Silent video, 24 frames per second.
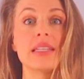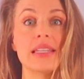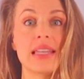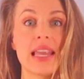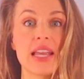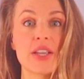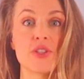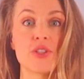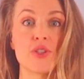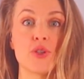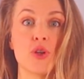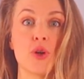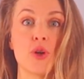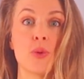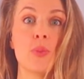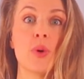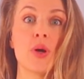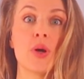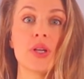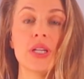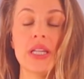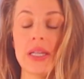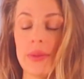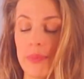next to your
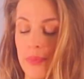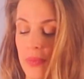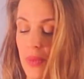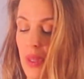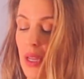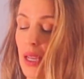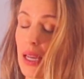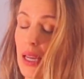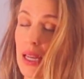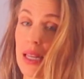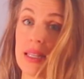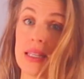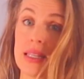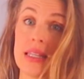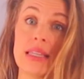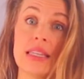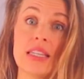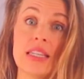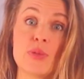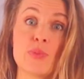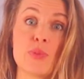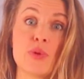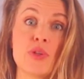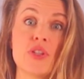body in
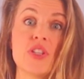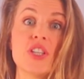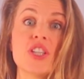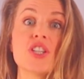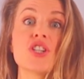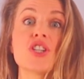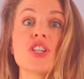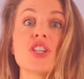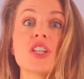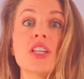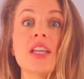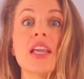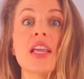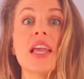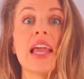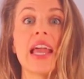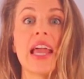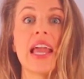this position,